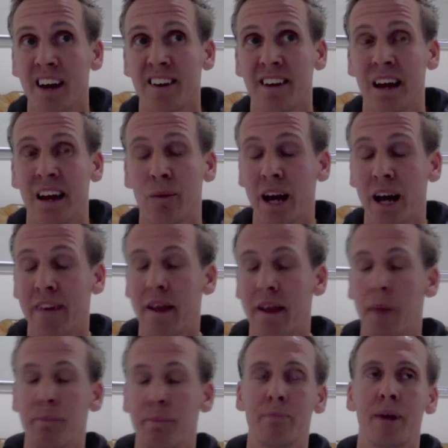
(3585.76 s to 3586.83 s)
and we had
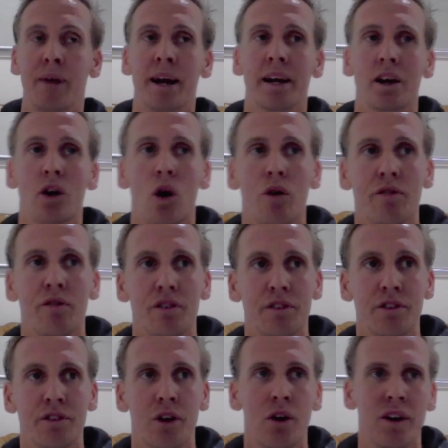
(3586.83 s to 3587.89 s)
that big break in COVID.
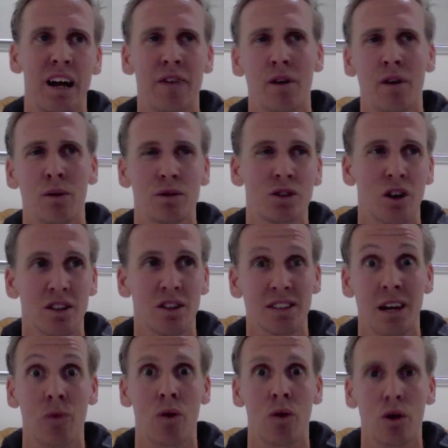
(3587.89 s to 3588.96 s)
So everyone was kind of
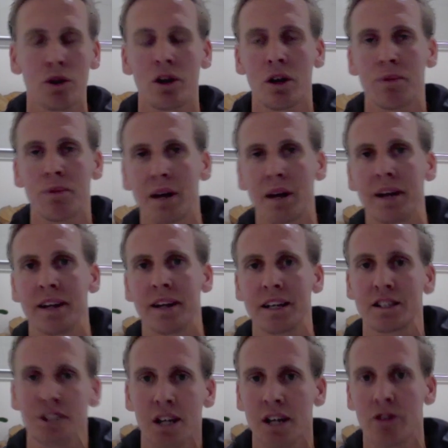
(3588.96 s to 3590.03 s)
saying, well, you're going to play
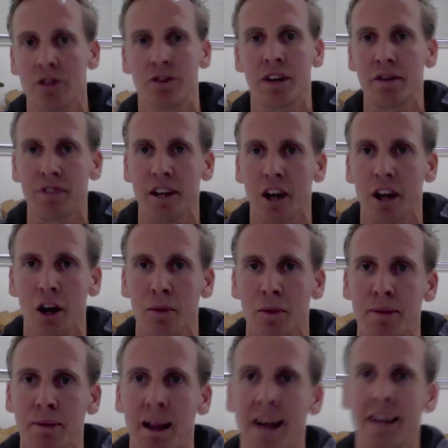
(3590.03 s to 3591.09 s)
next year. You're definitely going to be
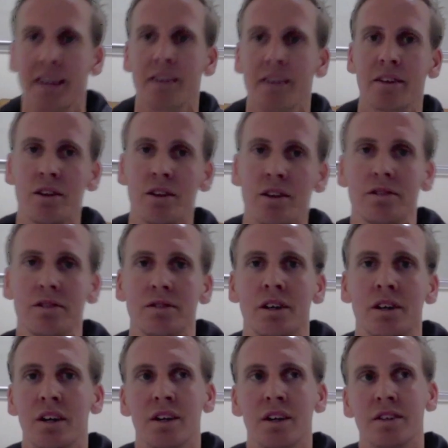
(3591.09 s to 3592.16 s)
playing.
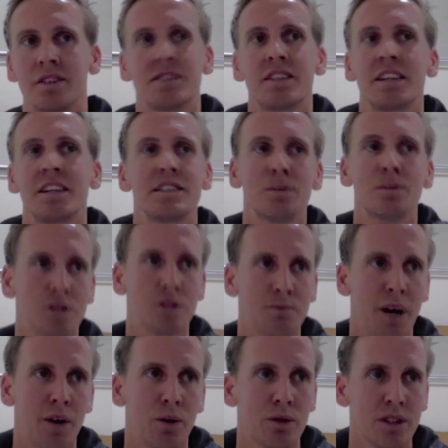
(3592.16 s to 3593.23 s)
The season was
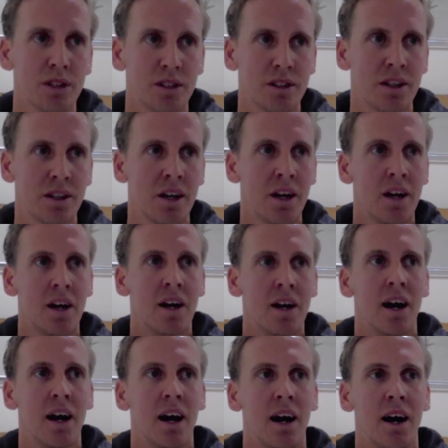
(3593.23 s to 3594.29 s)
muddled.
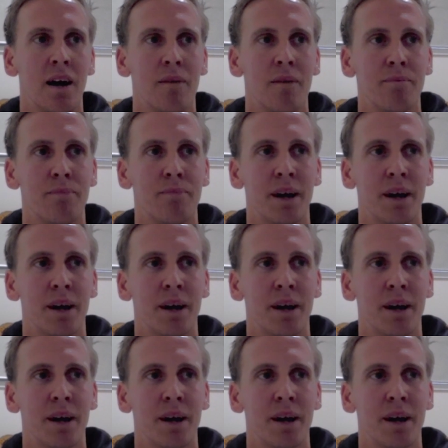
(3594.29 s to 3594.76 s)
But